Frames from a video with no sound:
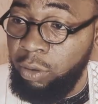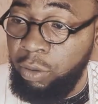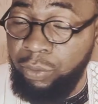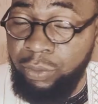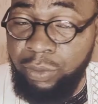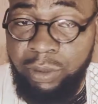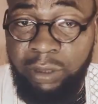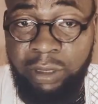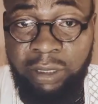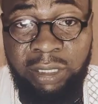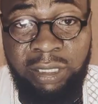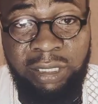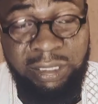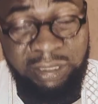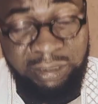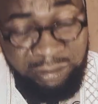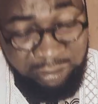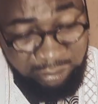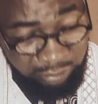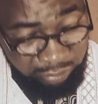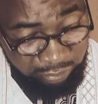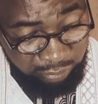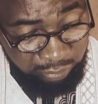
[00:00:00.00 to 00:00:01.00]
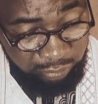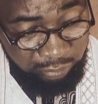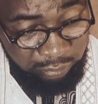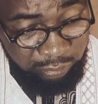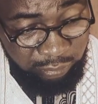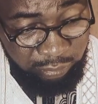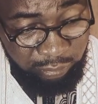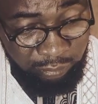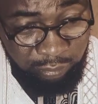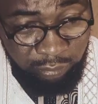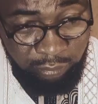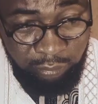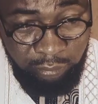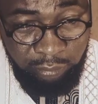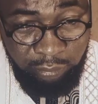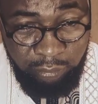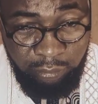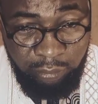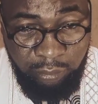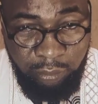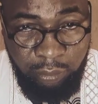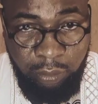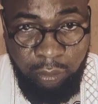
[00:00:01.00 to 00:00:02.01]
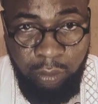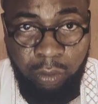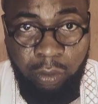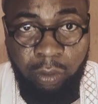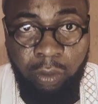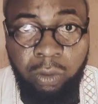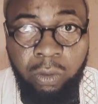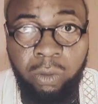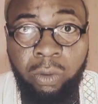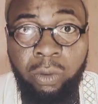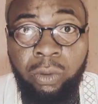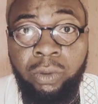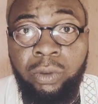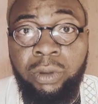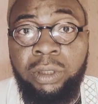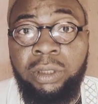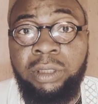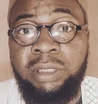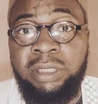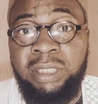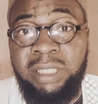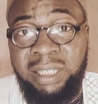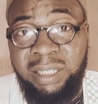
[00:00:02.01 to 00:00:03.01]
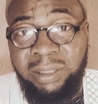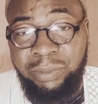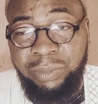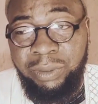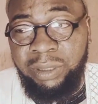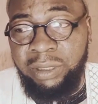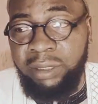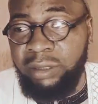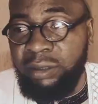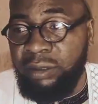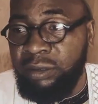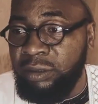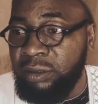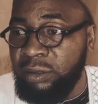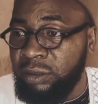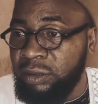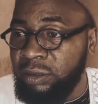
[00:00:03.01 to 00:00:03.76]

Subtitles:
of the religion or deliberate